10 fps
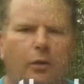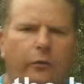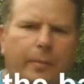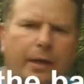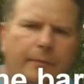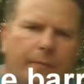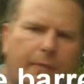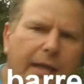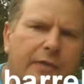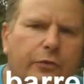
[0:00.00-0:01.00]
Hello everybody,
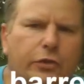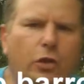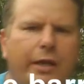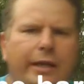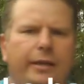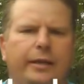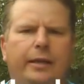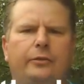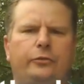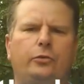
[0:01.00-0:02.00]
thanks for tuning in
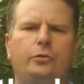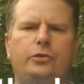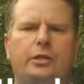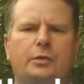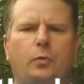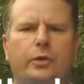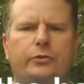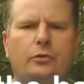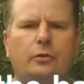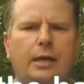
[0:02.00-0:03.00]
again to Gin's Boy
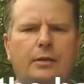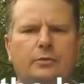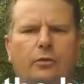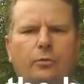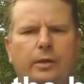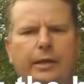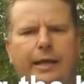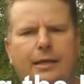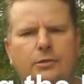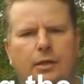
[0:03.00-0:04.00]
two thousand three
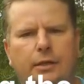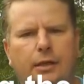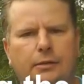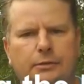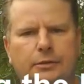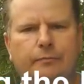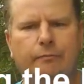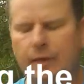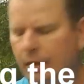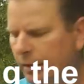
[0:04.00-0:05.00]
Hands on Guns.
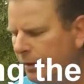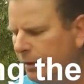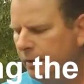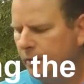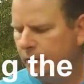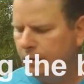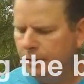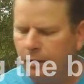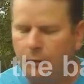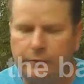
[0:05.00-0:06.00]

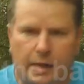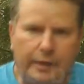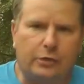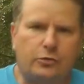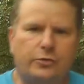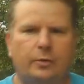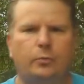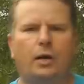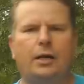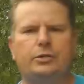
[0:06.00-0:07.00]
Uh, we've got an interesting
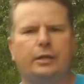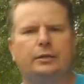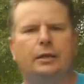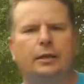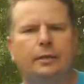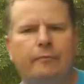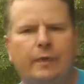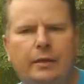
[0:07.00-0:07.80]
project today.